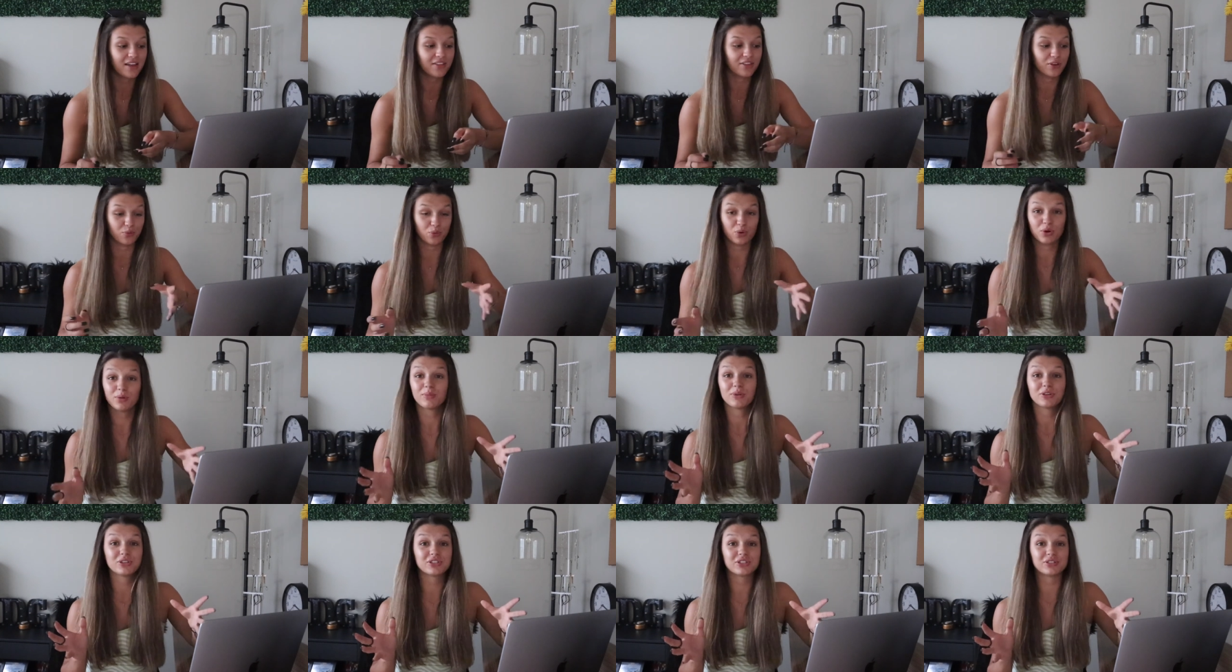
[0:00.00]
The
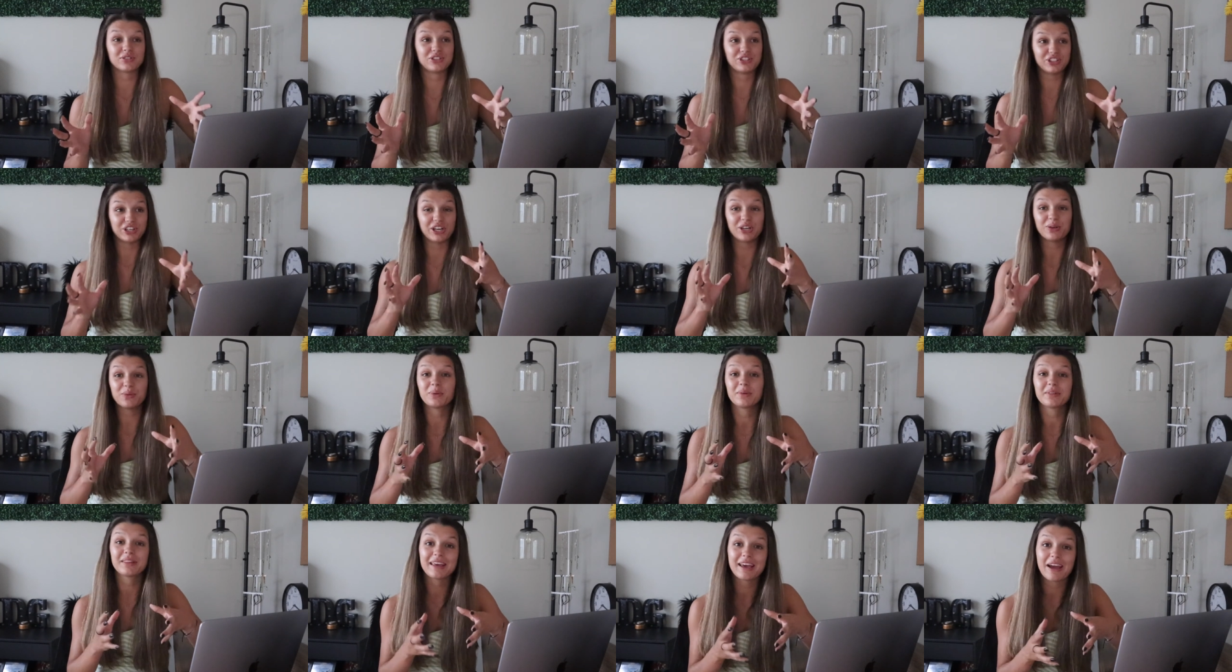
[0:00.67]
rumors
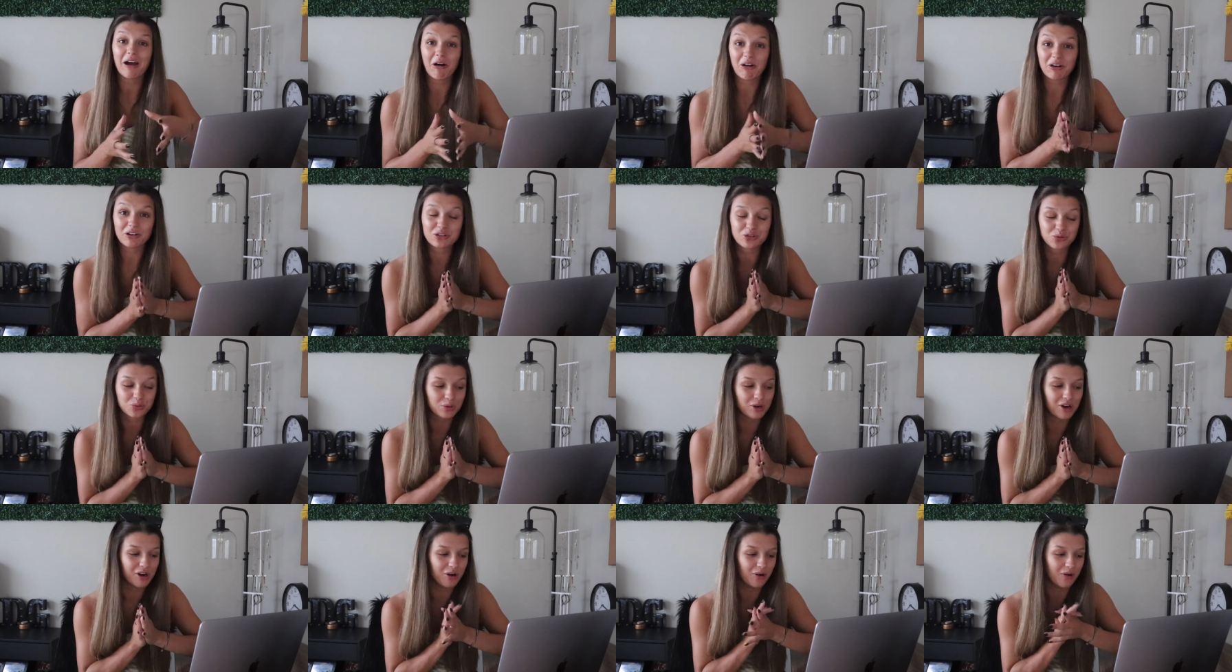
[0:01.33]
genuinely are
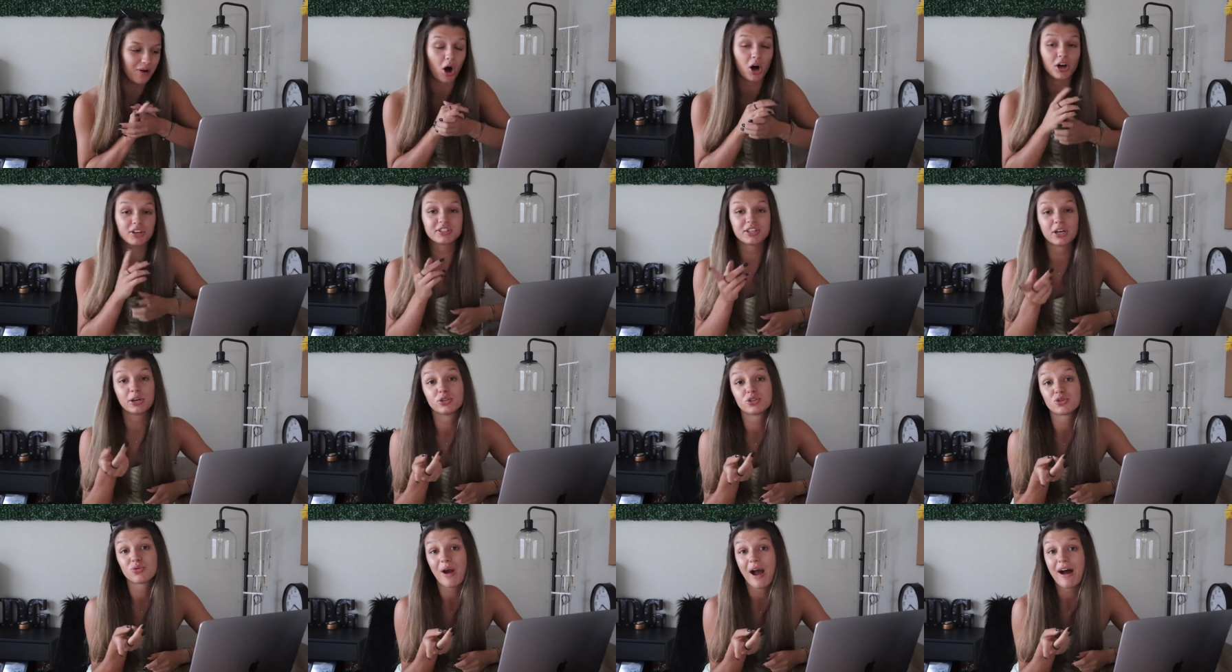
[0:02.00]
true.
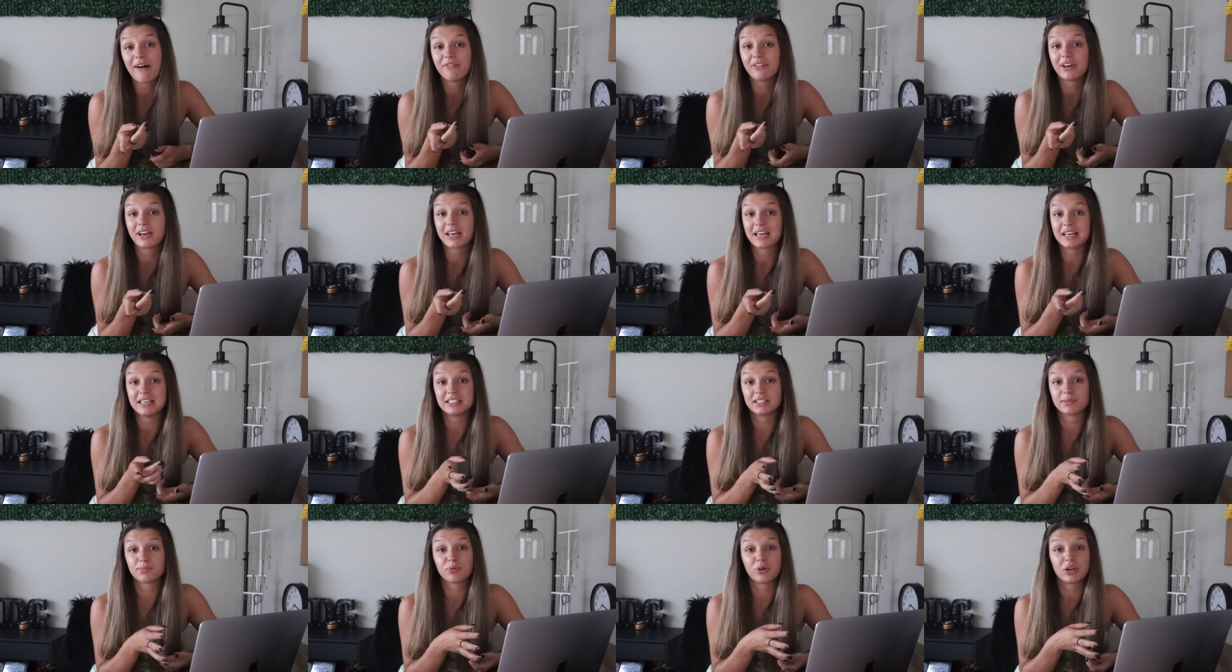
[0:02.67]
Also, traffic
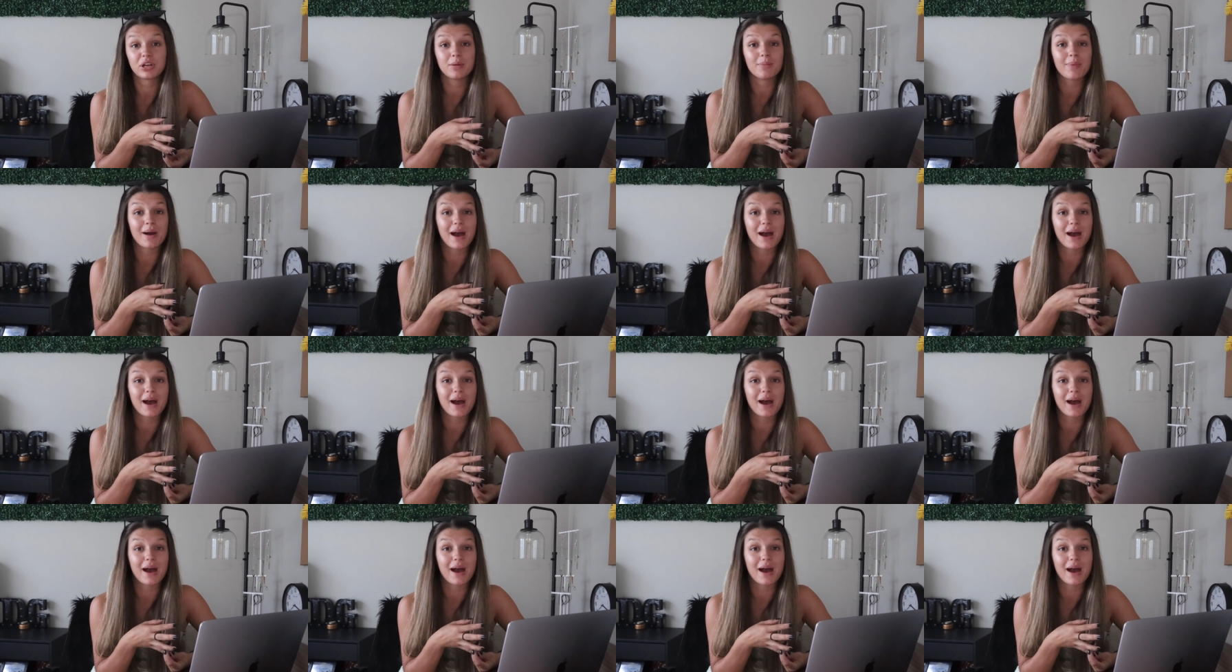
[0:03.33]
is pretty